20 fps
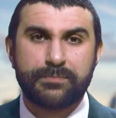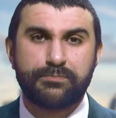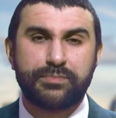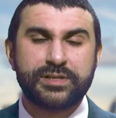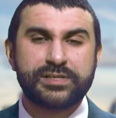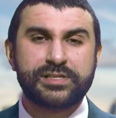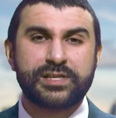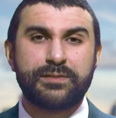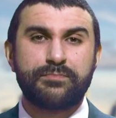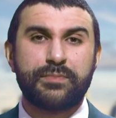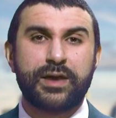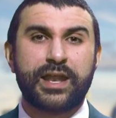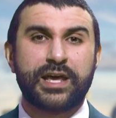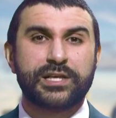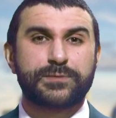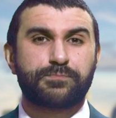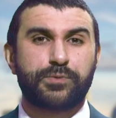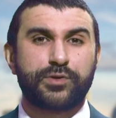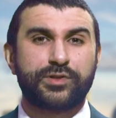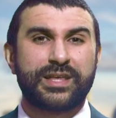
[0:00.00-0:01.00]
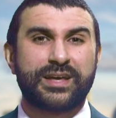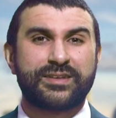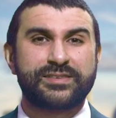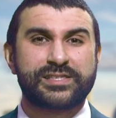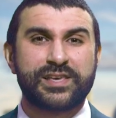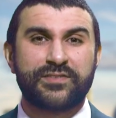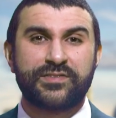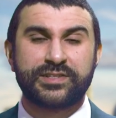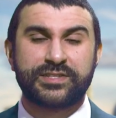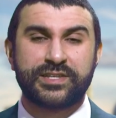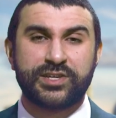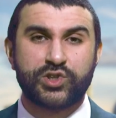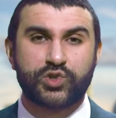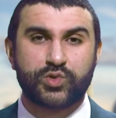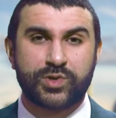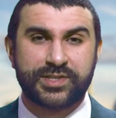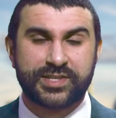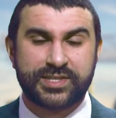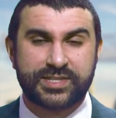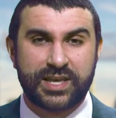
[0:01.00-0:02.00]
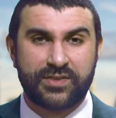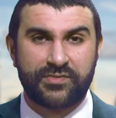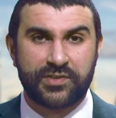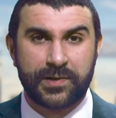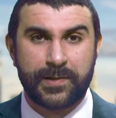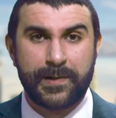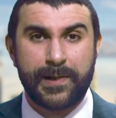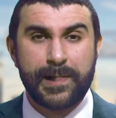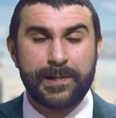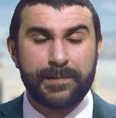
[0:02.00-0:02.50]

bin Salman has put down 1727.